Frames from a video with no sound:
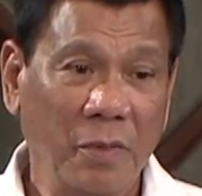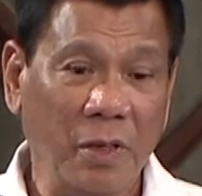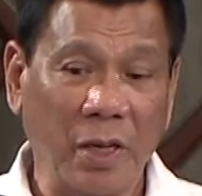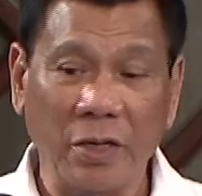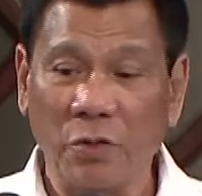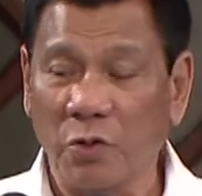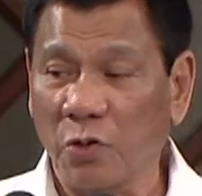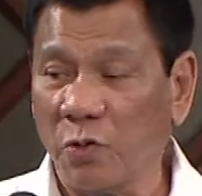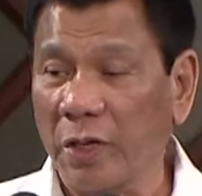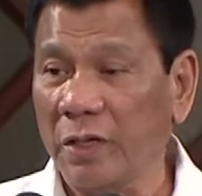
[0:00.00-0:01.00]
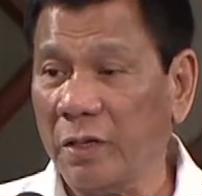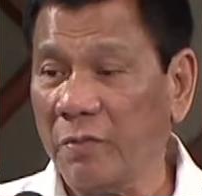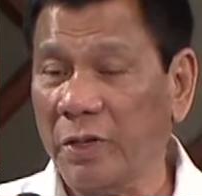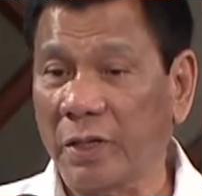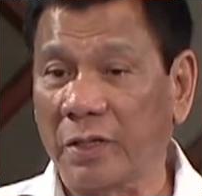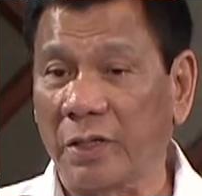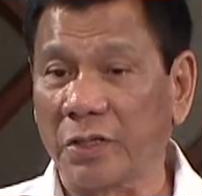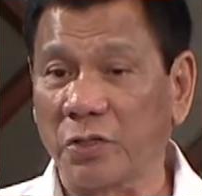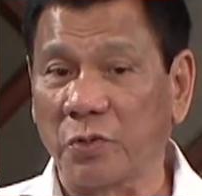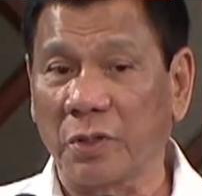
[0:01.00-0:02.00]
And I don't know why the
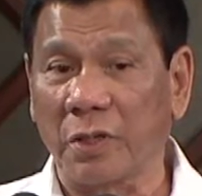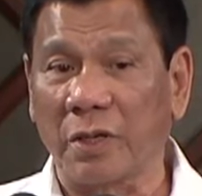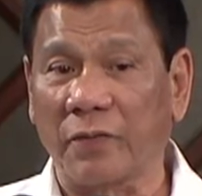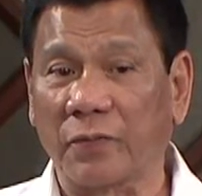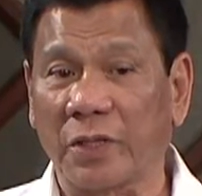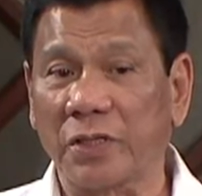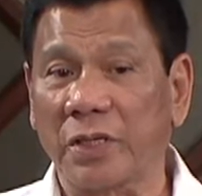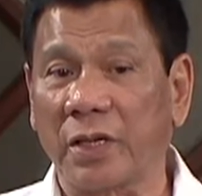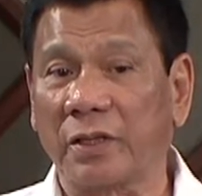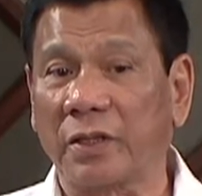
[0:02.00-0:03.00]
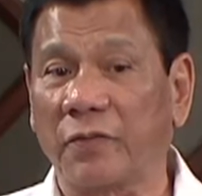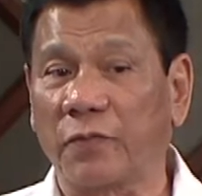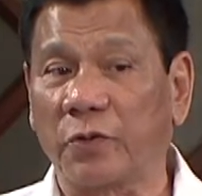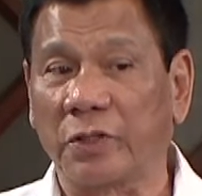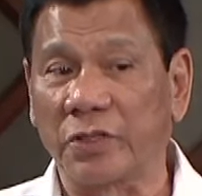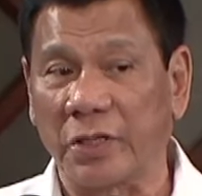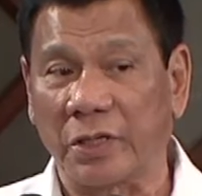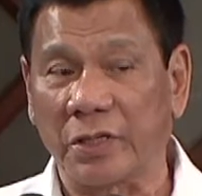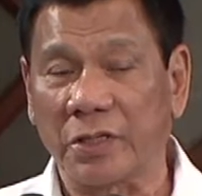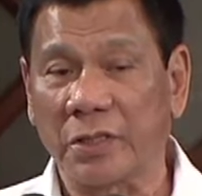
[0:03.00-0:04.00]
Americans, when they left us in
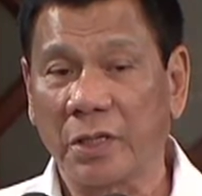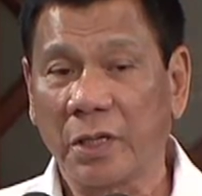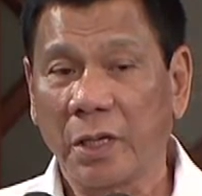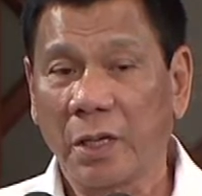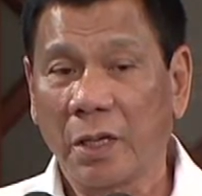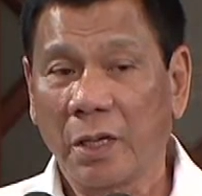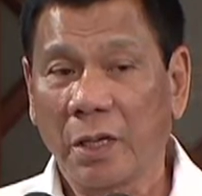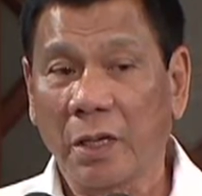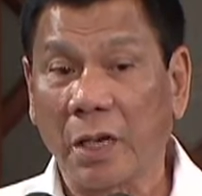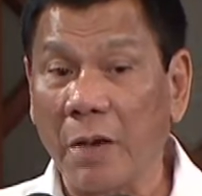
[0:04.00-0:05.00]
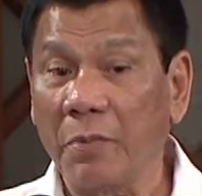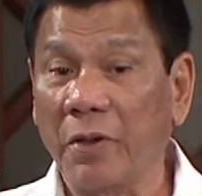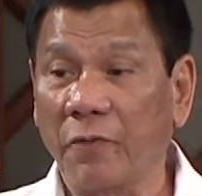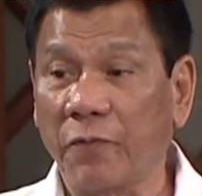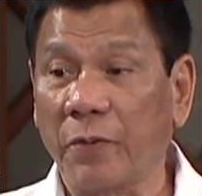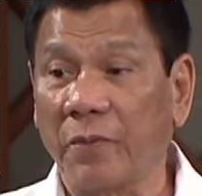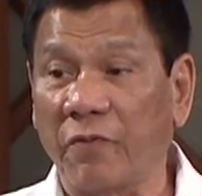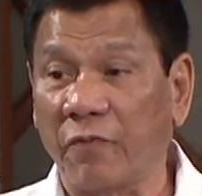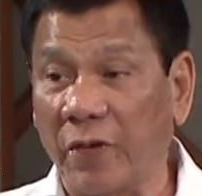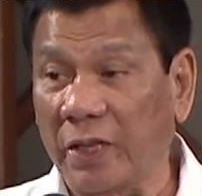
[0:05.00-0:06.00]
1946, coming from a
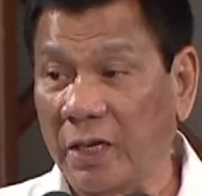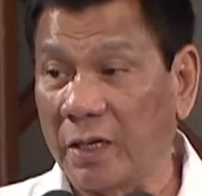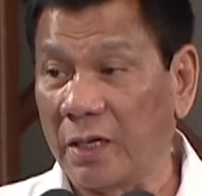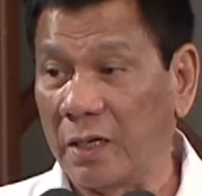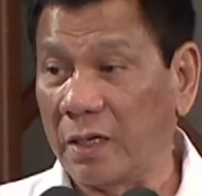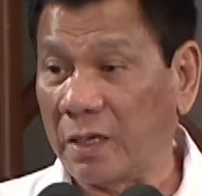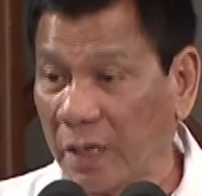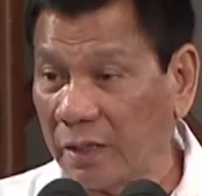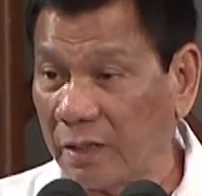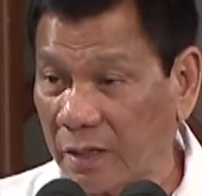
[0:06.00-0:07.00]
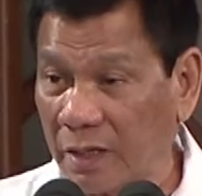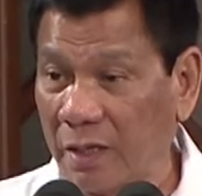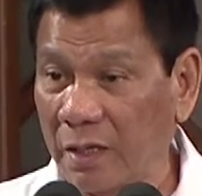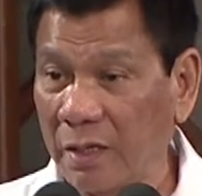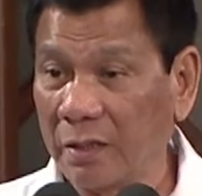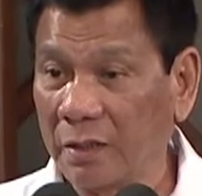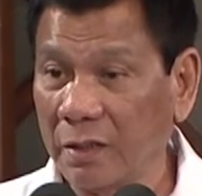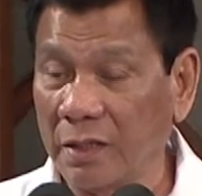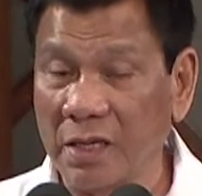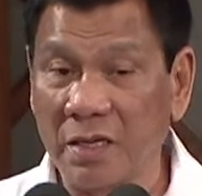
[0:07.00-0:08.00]
federal country,
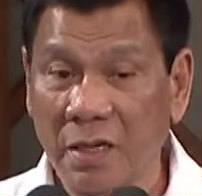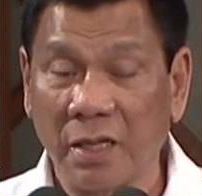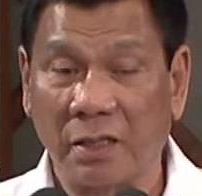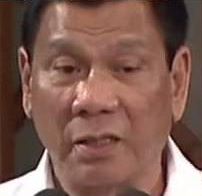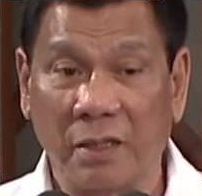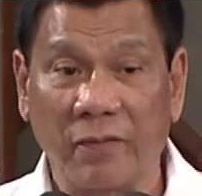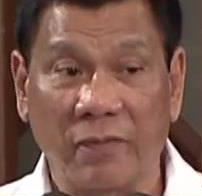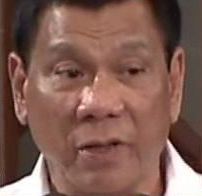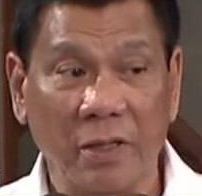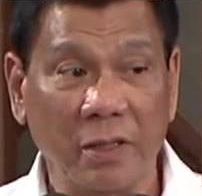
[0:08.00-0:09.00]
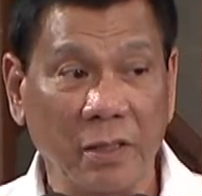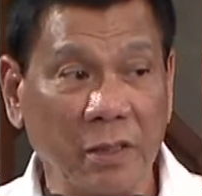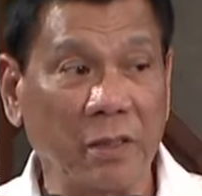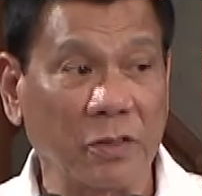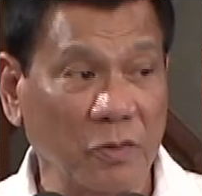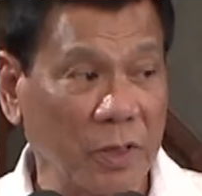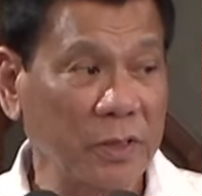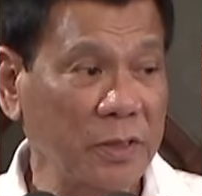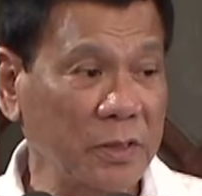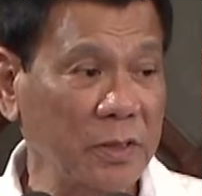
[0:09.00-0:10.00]
did not give it to
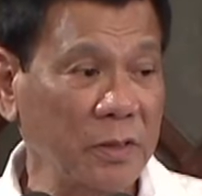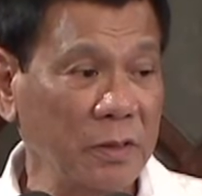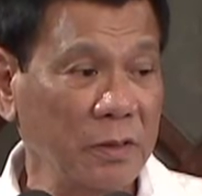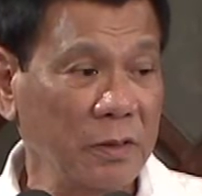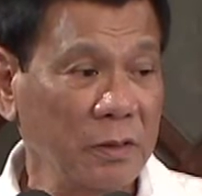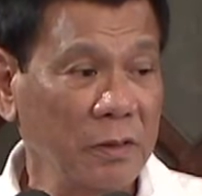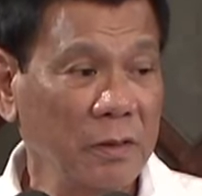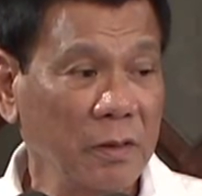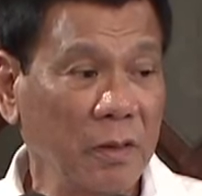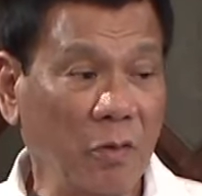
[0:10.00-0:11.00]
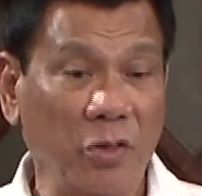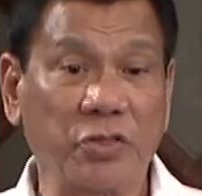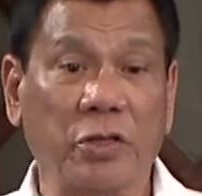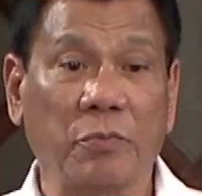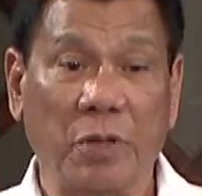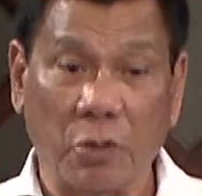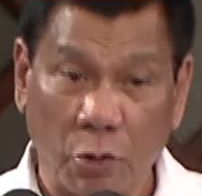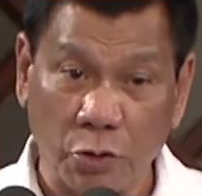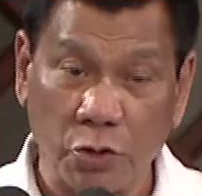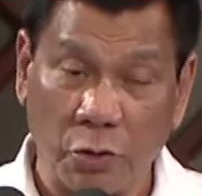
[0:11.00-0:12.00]
us. Was it
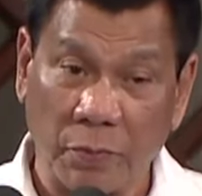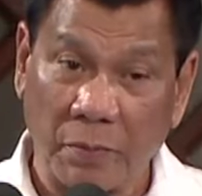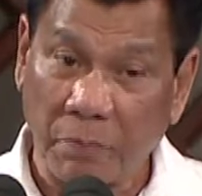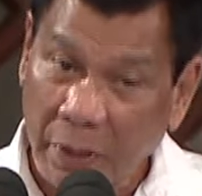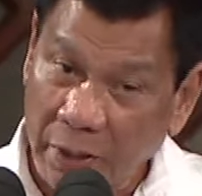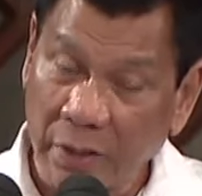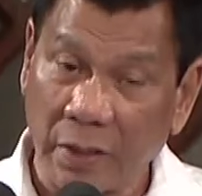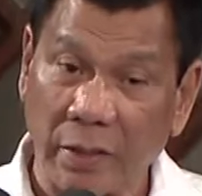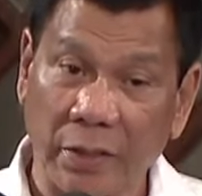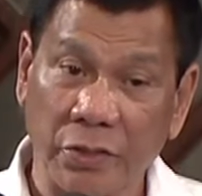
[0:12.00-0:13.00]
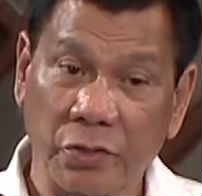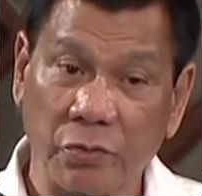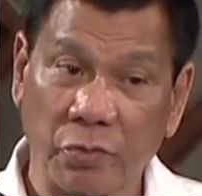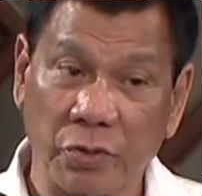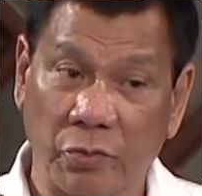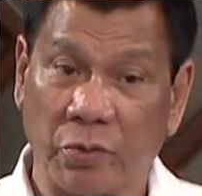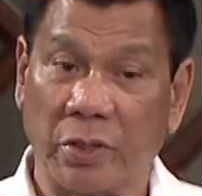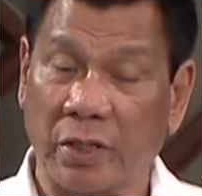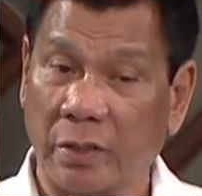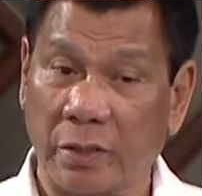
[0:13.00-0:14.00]
because of the parity rights which they were
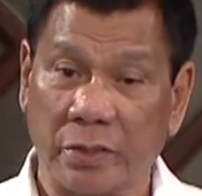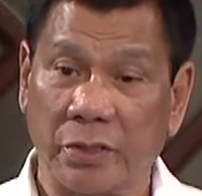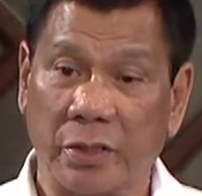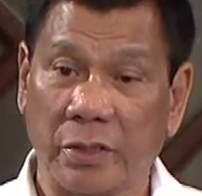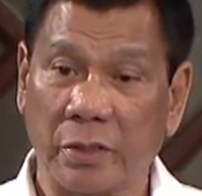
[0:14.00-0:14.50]
interested?